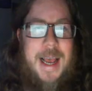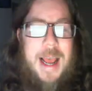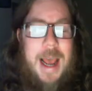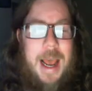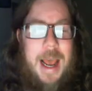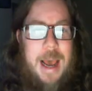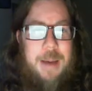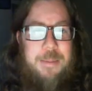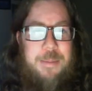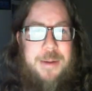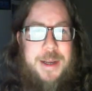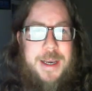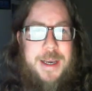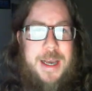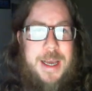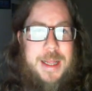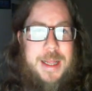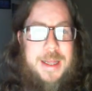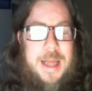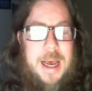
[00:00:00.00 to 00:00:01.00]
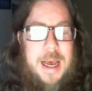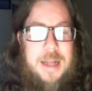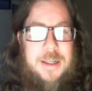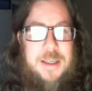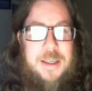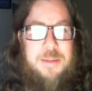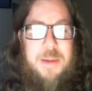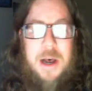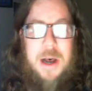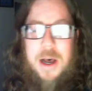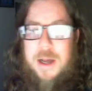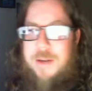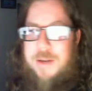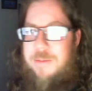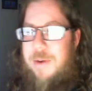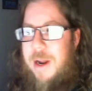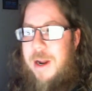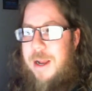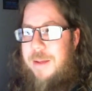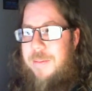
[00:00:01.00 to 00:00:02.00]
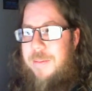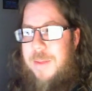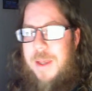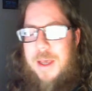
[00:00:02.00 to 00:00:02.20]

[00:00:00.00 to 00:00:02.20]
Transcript: happening in that spot, right?